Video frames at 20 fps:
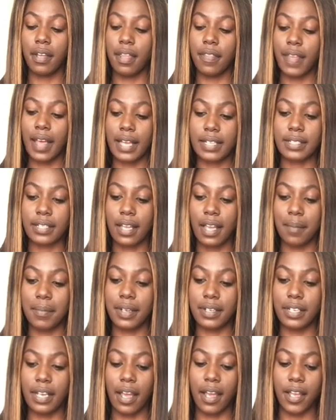that hasn't come
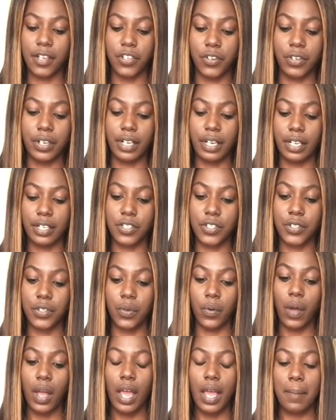in yet, and you're needing
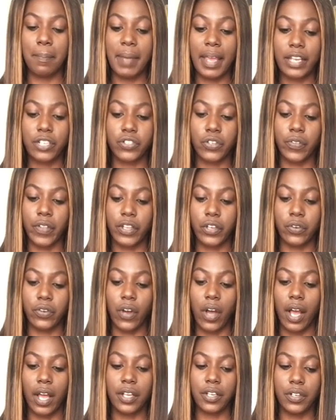to make sure that you're
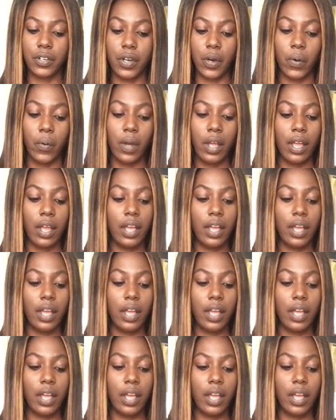not, you know,